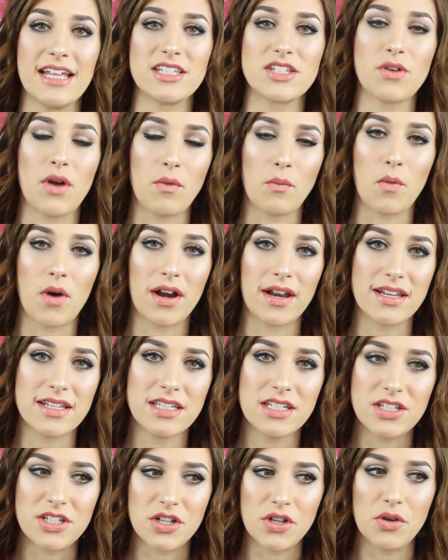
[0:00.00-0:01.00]
And so I wanted
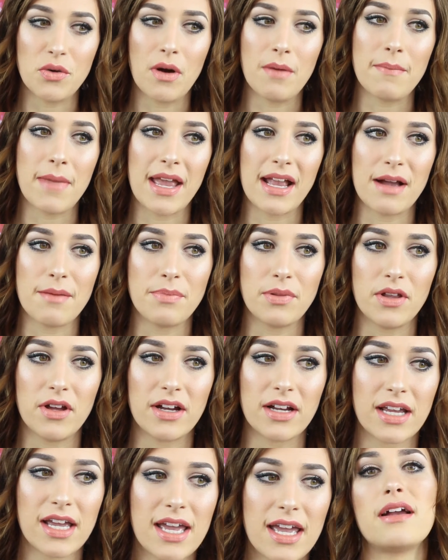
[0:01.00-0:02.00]
to do a makeup
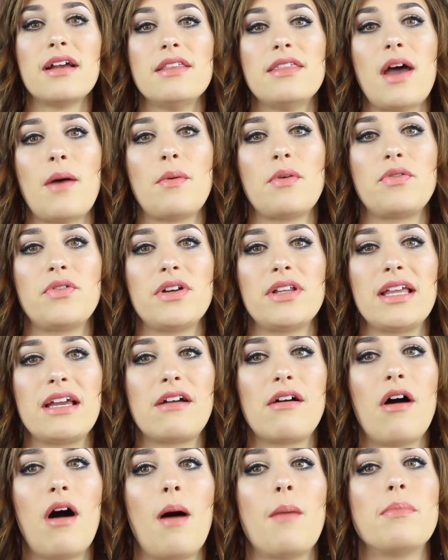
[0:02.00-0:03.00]
look that would
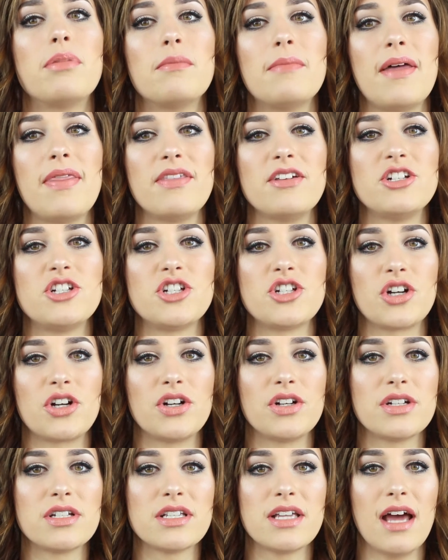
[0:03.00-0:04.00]
really complement the
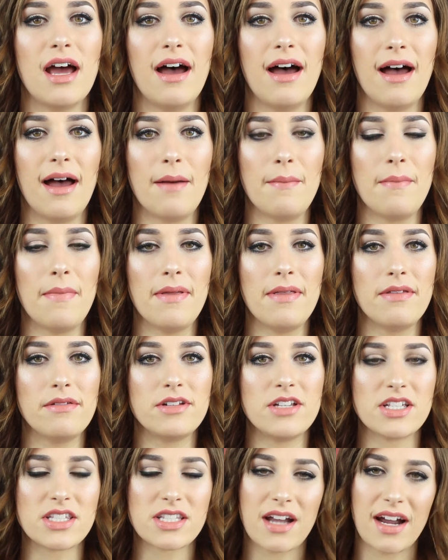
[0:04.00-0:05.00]
shirt,
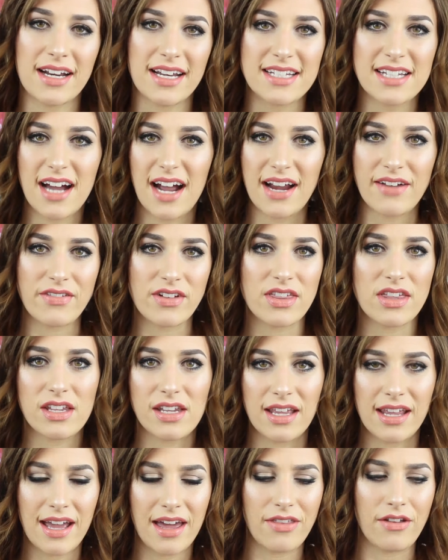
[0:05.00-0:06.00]
just kind of tie
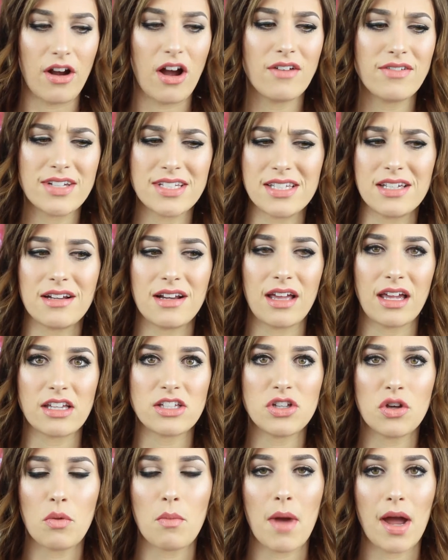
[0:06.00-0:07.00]
everything together. Obviously not
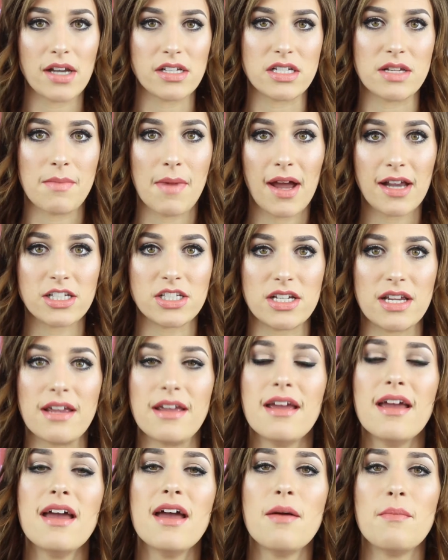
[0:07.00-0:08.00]
like too
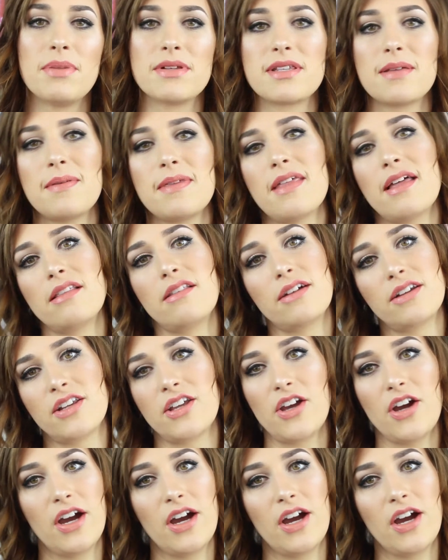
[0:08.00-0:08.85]
matchy, but something that looked